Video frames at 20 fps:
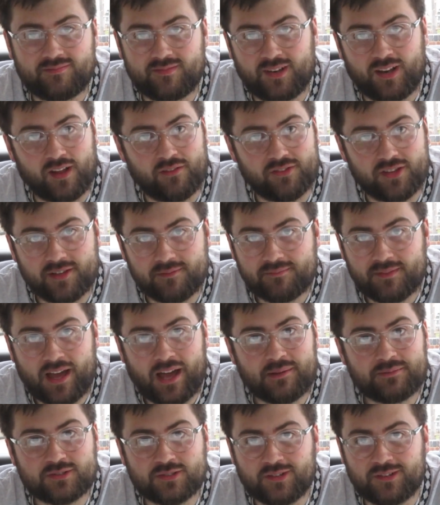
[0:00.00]
love it.
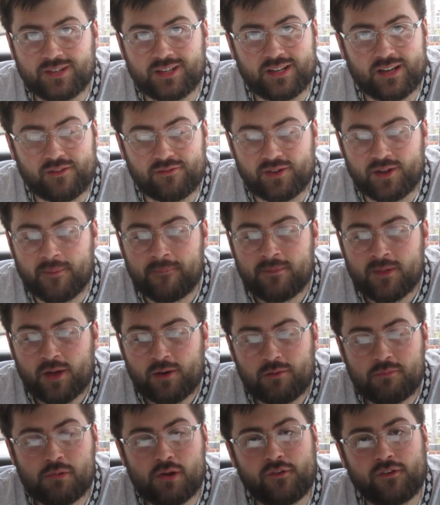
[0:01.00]
Absolutely love it.
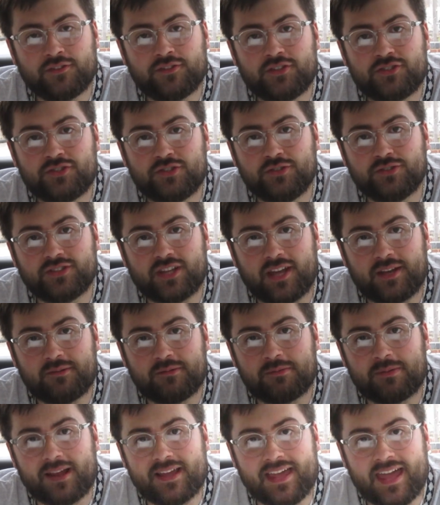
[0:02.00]
We move on to Tuesday.
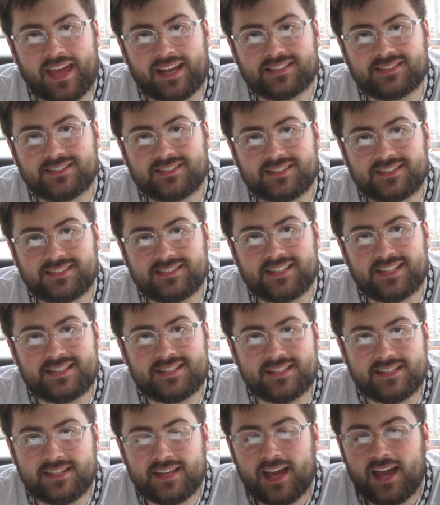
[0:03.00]
We'll play Exeter
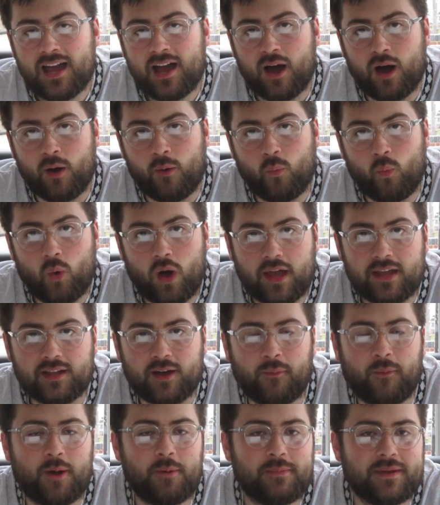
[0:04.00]
City away.
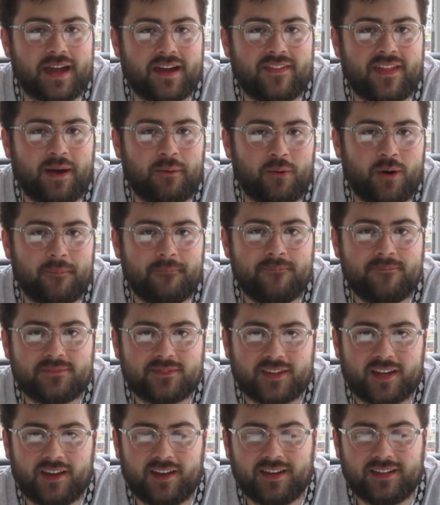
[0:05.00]
I won't be at that one
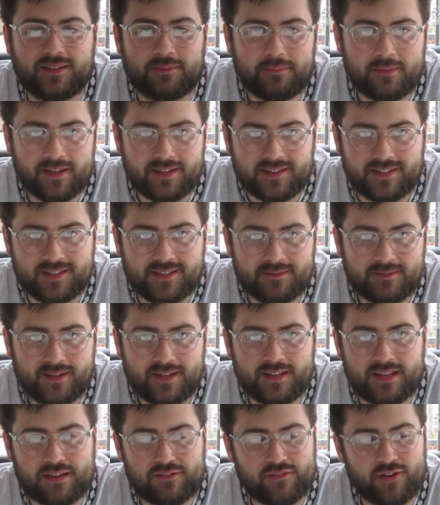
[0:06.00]
in the
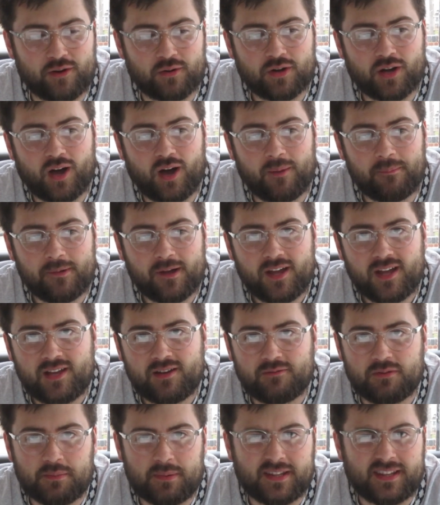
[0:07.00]
EFL Cup. We've been
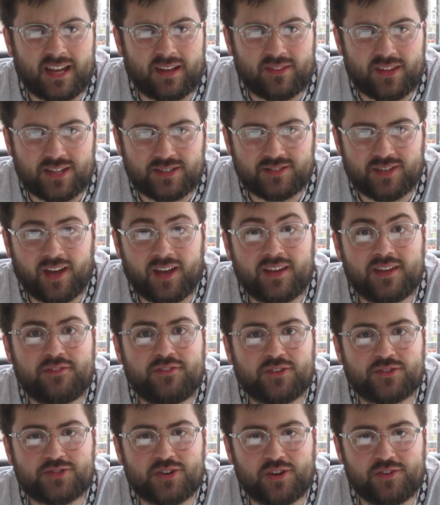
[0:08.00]
down there. EFL
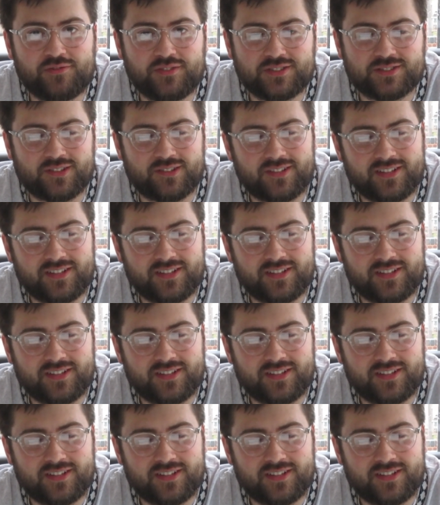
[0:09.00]
Trophy, sorry.